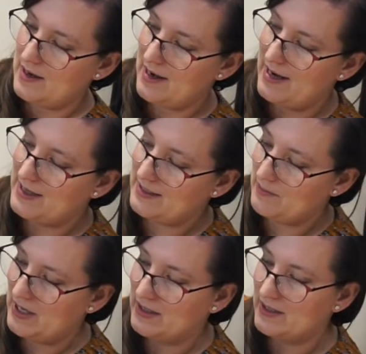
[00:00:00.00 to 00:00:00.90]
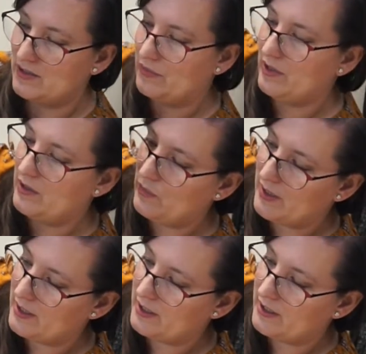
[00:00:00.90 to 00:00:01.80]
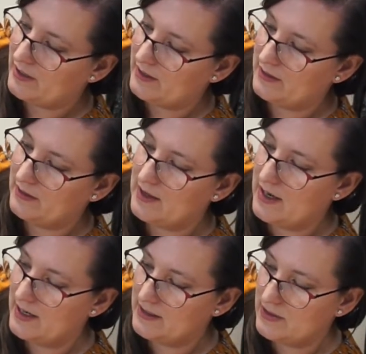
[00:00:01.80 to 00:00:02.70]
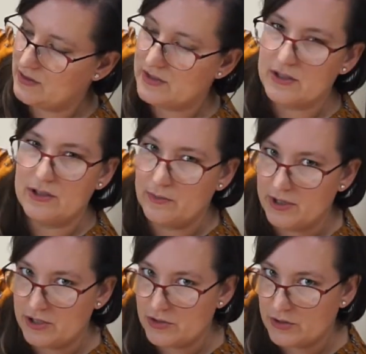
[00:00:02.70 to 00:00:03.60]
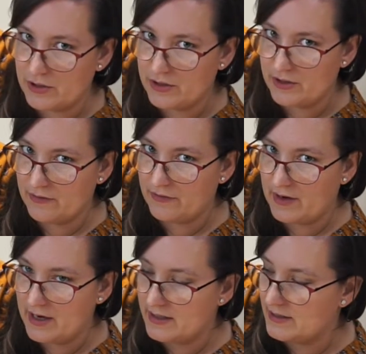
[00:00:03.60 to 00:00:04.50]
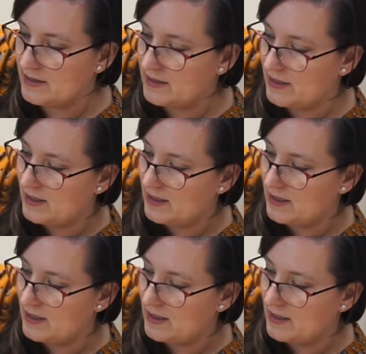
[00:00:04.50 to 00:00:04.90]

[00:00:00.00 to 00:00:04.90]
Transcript: I had to make this really weird line. So it's a little bit shorter in the front,